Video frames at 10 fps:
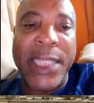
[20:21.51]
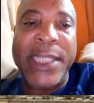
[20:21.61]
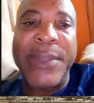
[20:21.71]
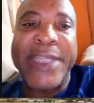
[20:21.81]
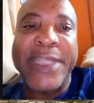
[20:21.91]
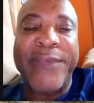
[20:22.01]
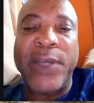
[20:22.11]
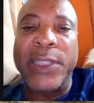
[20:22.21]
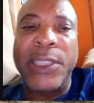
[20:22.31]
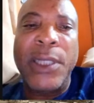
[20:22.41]
So it was
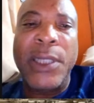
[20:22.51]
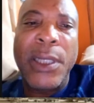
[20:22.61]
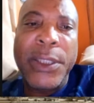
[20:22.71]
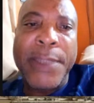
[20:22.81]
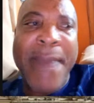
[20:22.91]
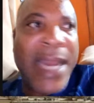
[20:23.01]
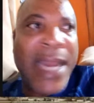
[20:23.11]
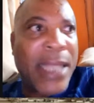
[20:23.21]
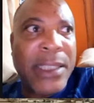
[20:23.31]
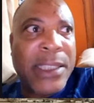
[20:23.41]
difficult to
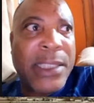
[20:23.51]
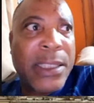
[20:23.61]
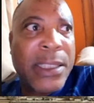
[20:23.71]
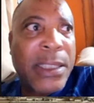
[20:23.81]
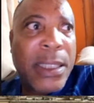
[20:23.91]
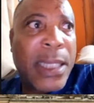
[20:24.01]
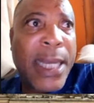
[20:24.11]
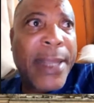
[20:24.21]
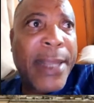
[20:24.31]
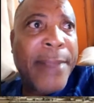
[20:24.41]
balance
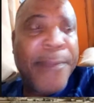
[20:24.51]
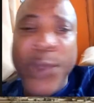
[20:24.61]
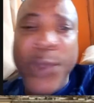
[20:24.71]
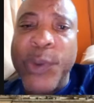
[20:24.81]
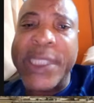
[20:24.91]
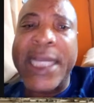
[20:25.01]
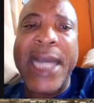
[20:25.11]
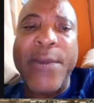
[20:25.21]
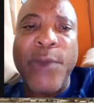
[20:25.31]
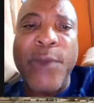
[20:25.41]
music
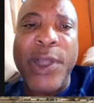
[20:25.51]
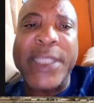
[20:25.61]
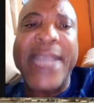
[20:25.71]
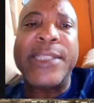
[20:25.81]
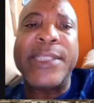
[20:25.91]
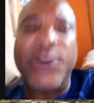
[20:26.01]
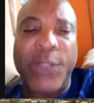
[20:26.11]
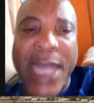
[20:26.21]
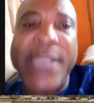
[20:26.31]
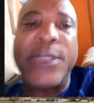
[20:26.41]
and work. So
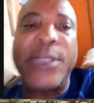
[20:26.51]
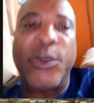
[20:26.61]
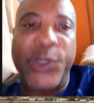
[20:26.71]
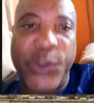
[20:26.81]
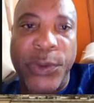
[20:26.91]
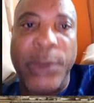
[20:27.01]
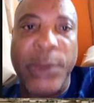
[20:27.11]
I stuck with school.